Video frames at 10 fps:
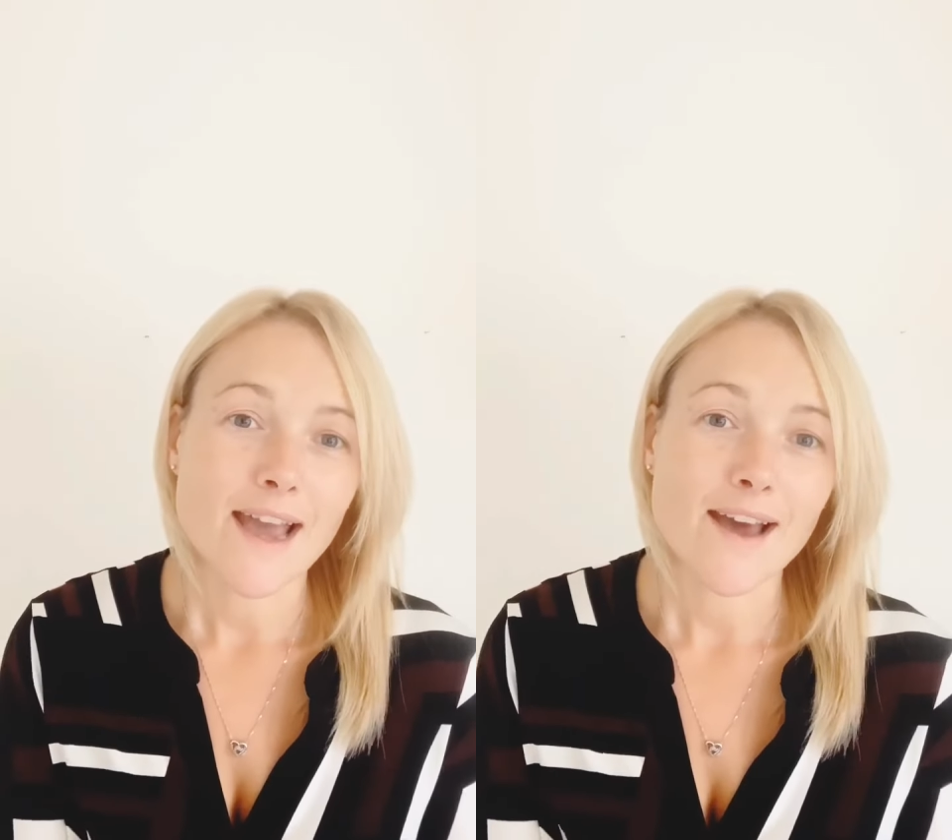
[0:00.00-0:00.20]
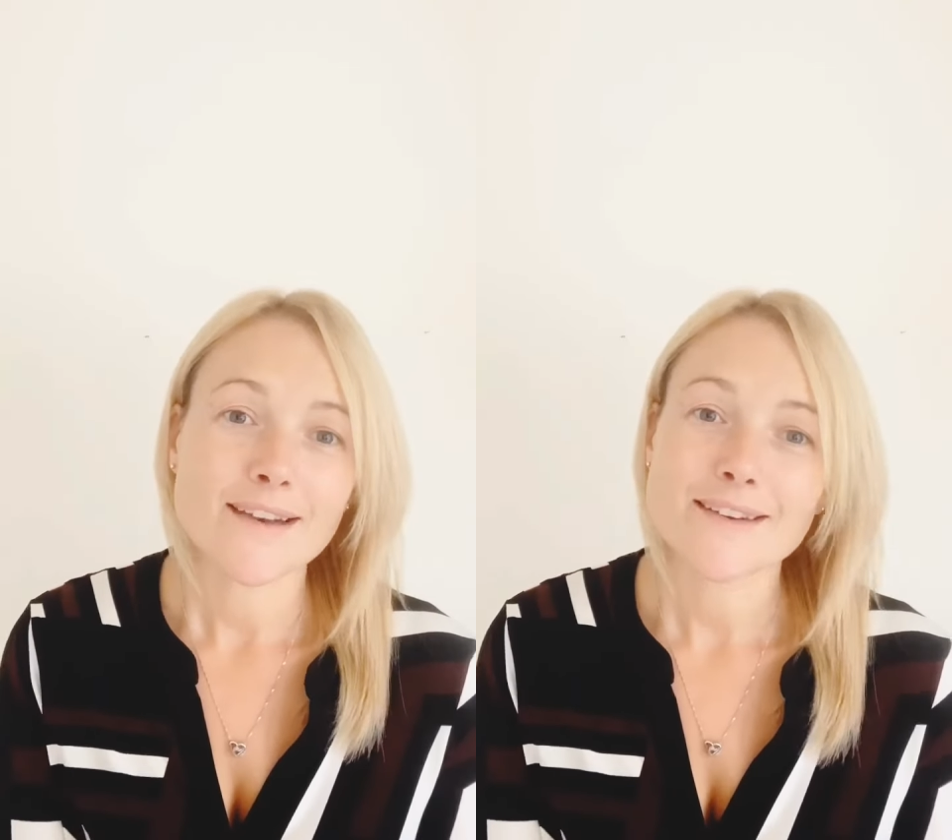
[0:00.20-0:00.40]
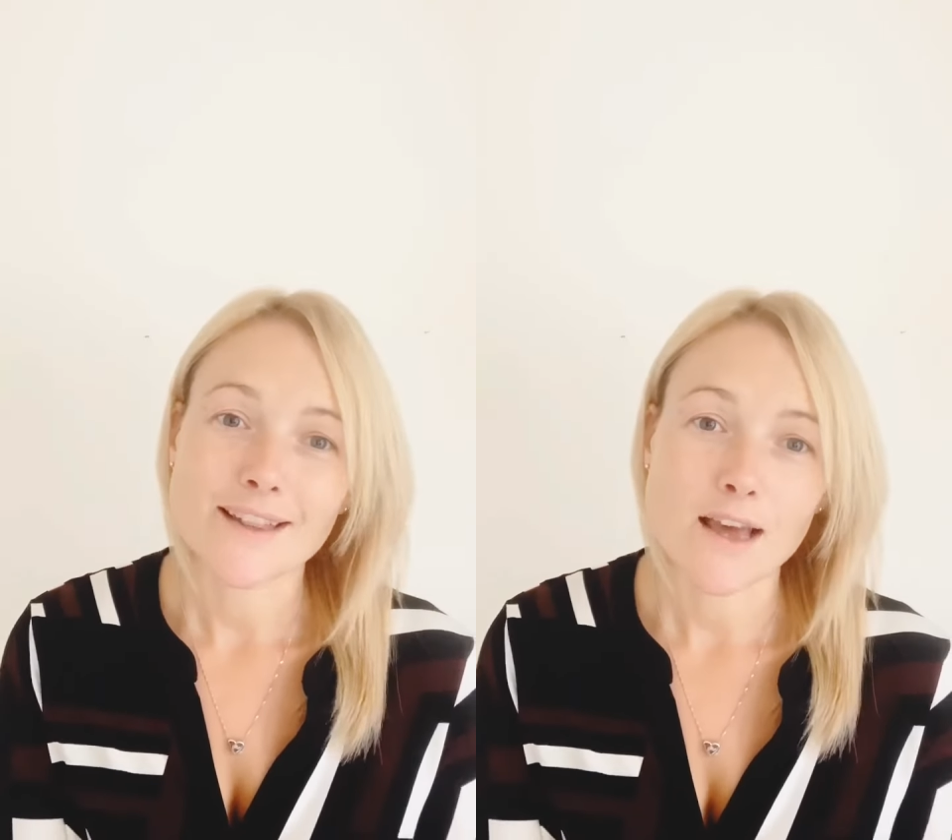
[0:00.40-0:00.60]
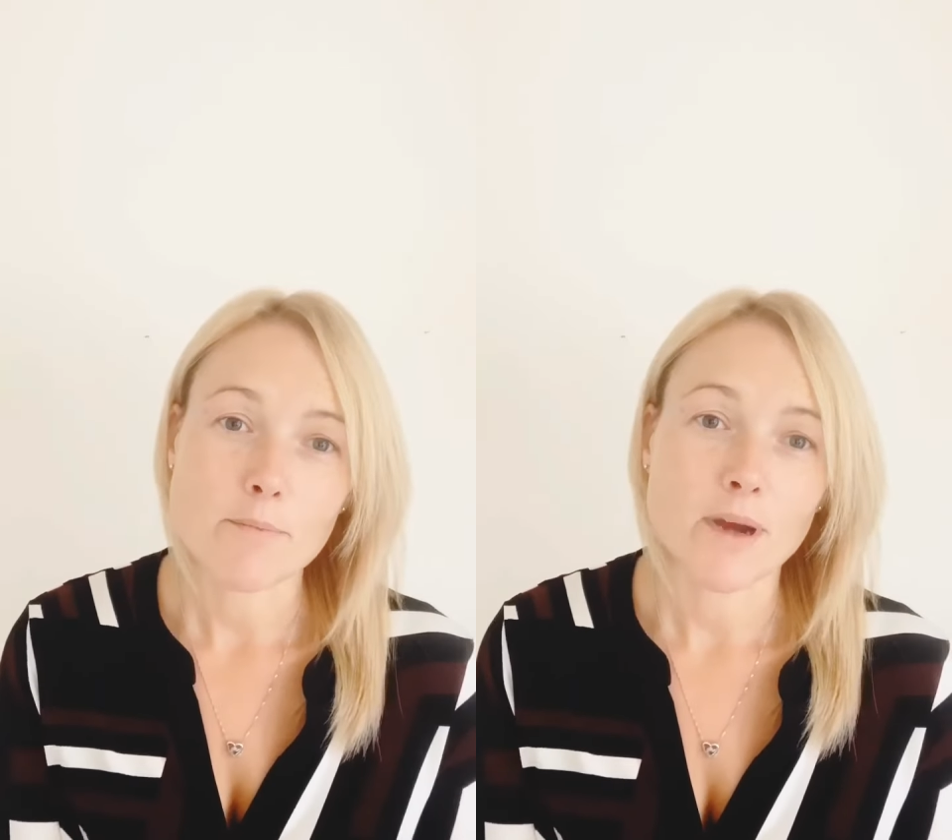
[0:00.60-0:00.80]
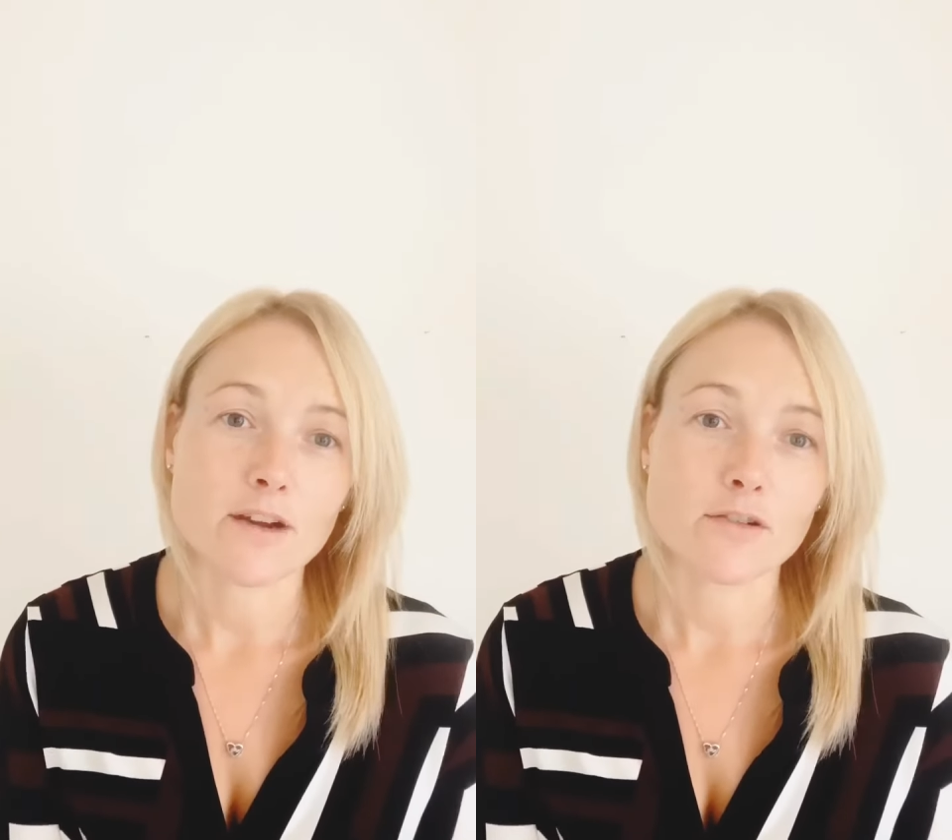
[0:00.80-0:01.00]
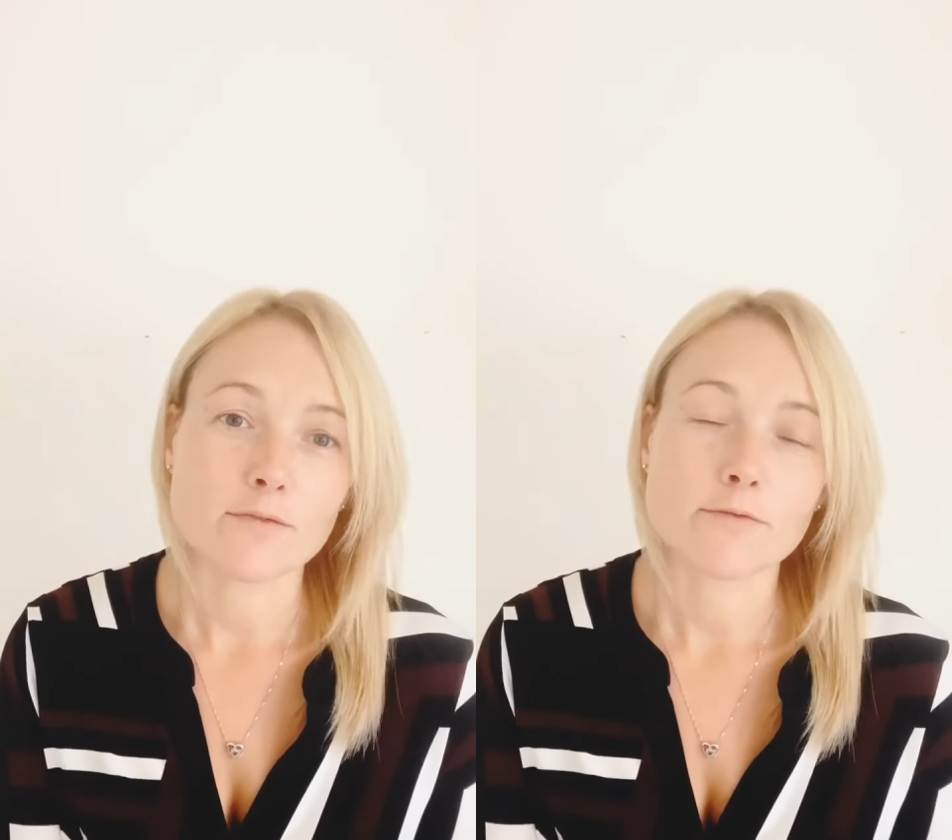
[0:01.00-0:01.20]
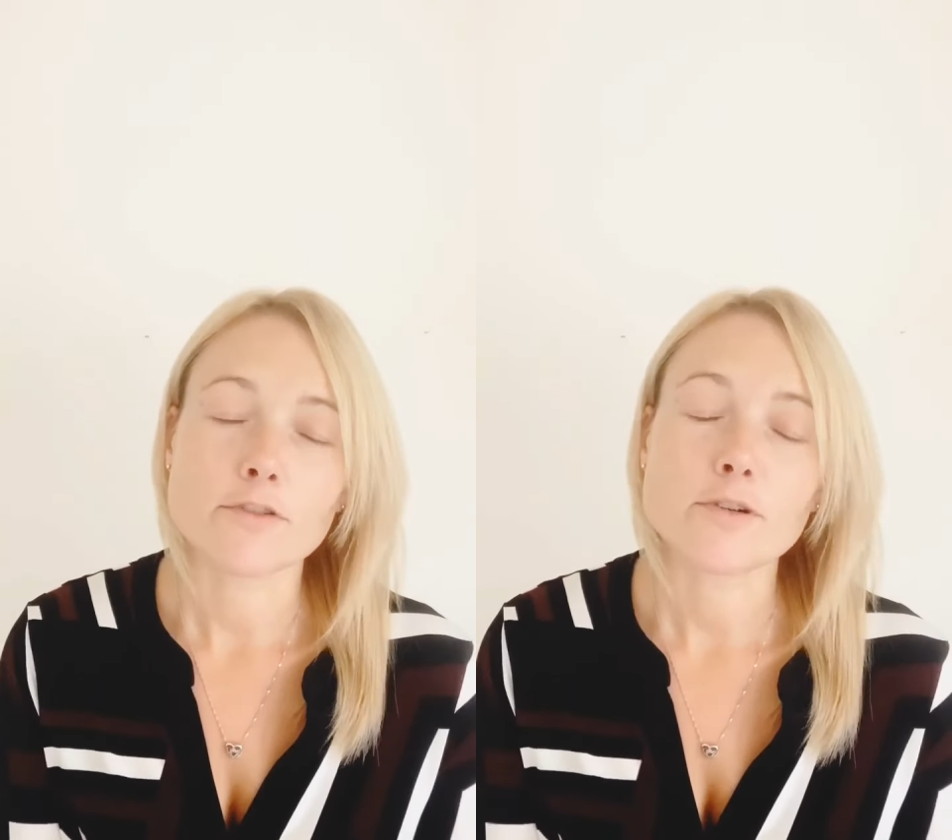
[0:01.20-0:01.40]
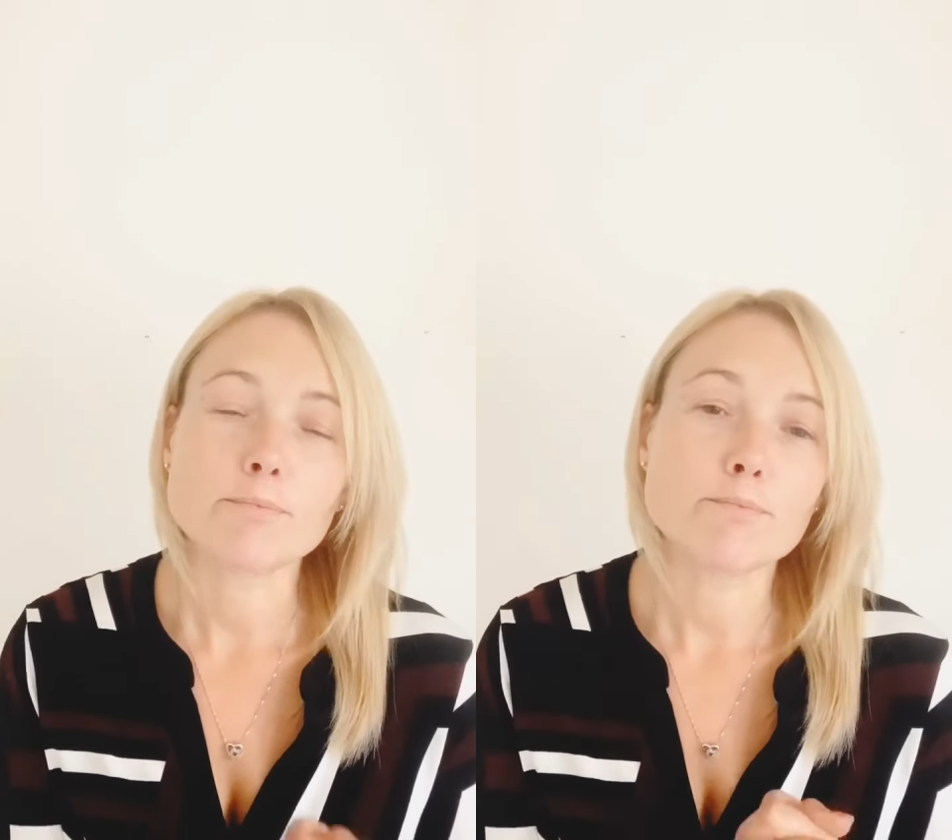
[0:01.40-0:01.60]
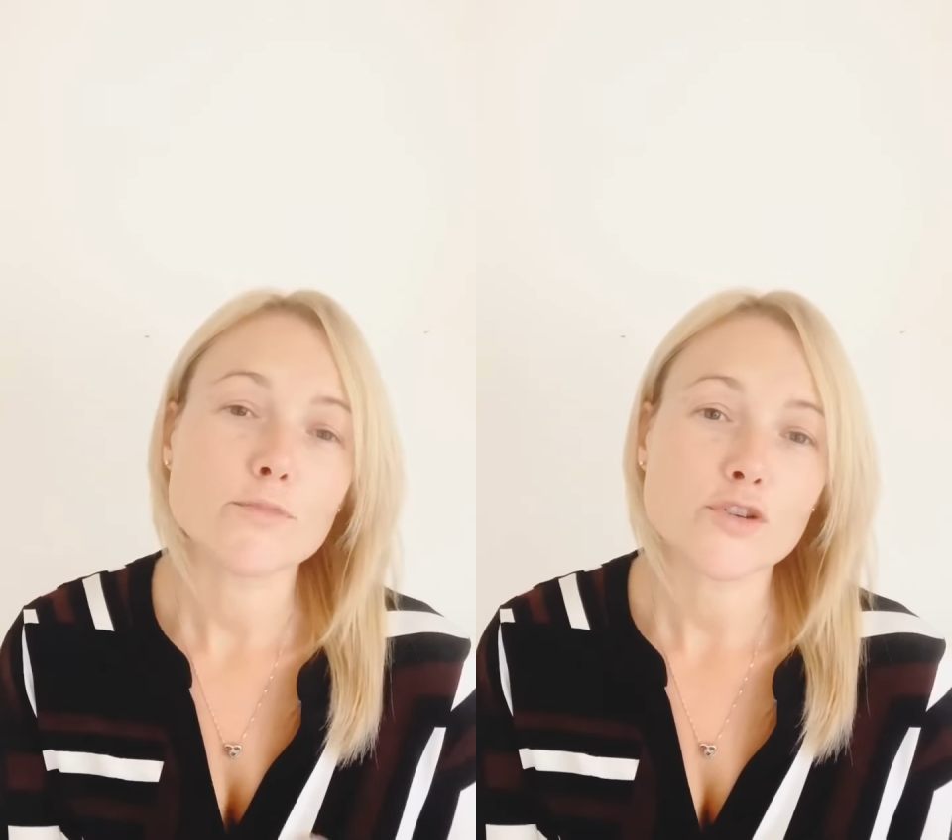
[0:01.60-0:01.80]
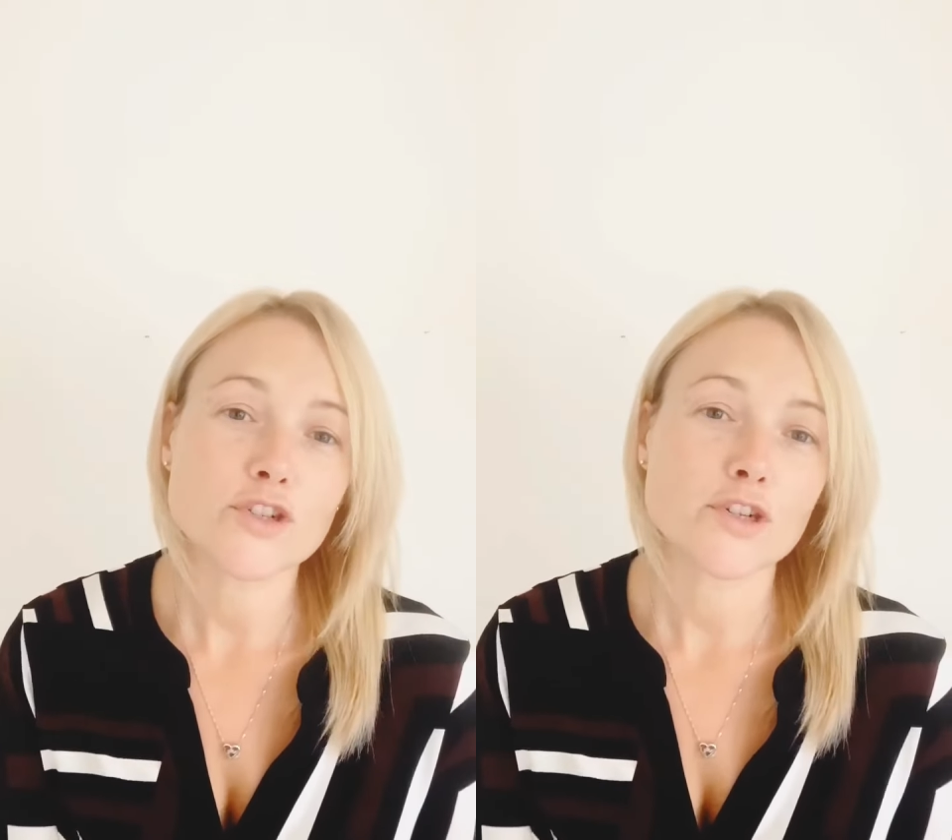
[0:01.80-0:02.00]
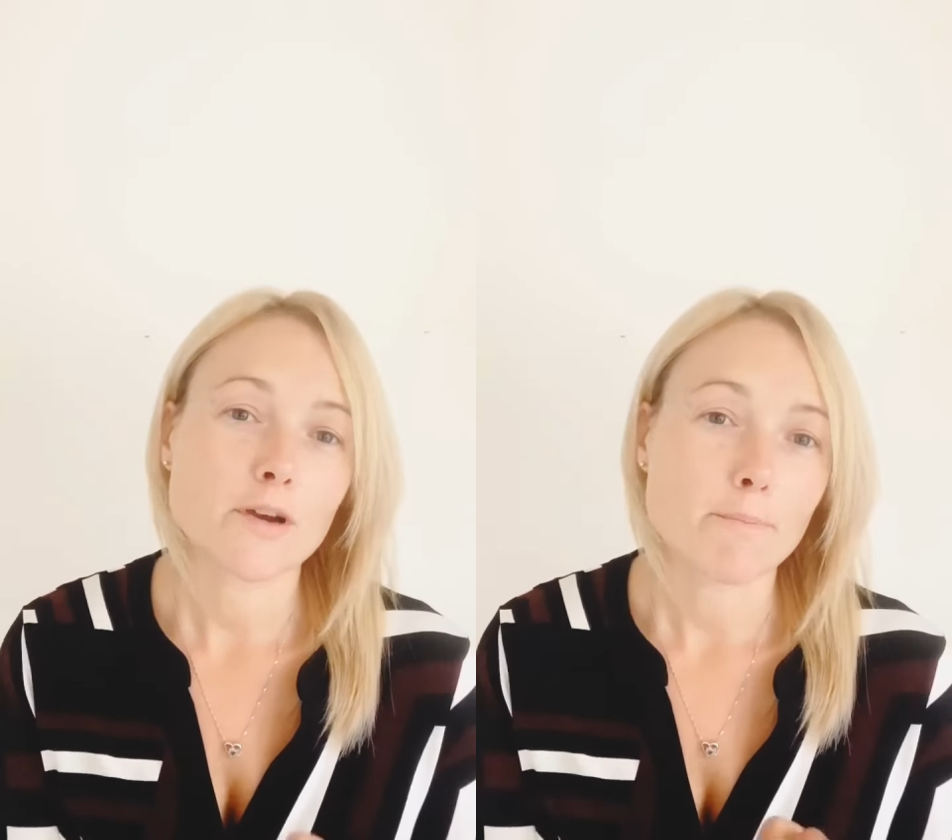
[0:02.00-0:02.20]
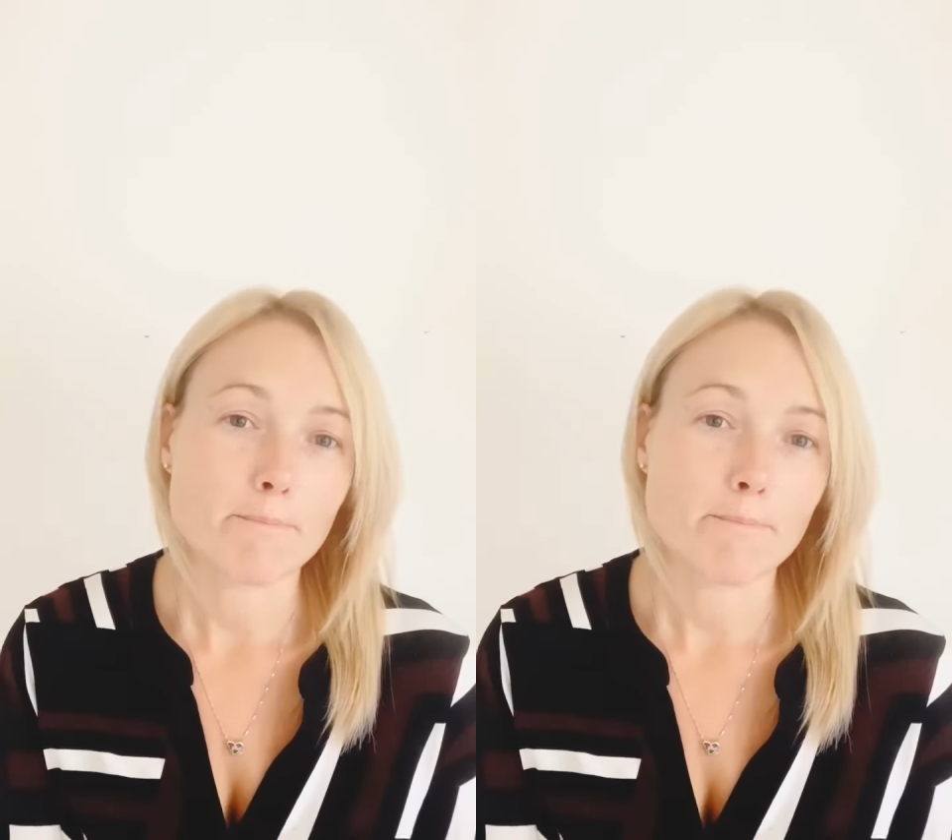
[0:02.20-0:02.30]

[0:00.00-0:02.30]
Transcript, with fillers: can climb back up for a much